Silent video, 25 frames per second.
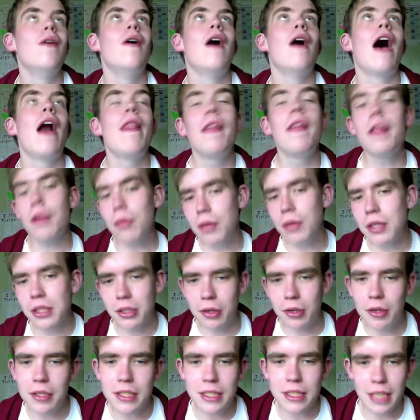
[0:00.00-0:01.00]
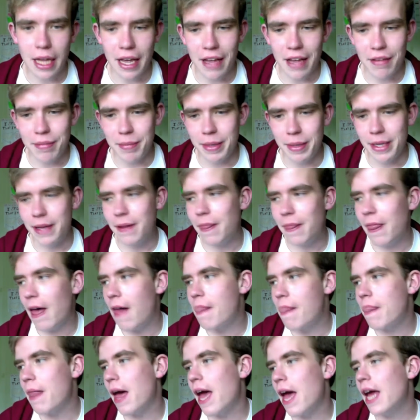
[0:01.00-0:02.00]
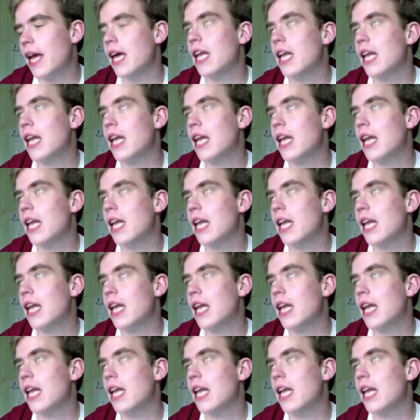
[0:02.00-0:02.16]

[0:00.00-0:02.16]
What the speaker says: And this one is called Save Me, and like,